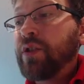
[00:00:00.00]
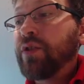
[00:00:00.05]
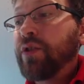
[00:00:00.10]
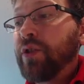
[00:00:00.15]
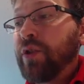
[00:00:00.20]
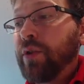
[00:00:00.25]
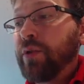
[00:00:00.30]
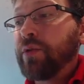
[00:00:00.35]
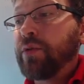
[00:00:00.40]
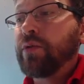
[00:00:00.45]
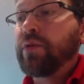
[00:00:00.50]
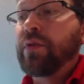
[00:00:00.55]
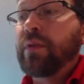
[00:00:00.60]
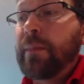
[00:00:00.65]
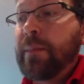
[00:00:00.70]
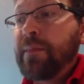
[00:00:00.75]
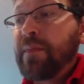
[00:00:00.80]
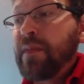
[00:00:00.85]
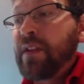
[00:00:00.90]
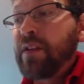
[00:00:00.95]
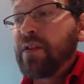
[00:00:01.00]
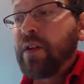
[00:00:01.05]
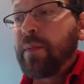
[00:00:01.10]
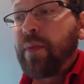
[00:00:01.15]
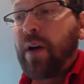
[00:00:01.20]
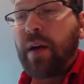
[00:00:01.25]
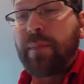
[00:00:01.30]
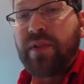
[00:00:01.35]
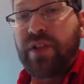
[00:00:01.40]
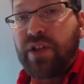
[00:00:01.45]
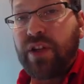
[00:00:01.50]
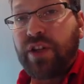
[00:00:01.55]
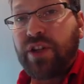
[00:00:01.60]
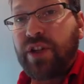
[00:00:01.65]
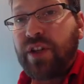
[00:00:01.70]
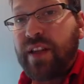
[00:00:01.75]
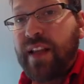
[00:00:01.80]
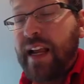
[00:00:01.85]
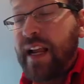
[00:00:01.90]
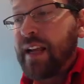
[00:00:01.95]
to the
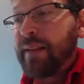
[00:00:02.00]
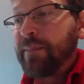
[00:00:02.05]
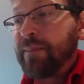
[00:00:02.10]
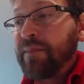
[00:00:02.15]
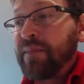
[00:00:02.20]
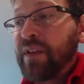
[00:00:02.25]
proposition that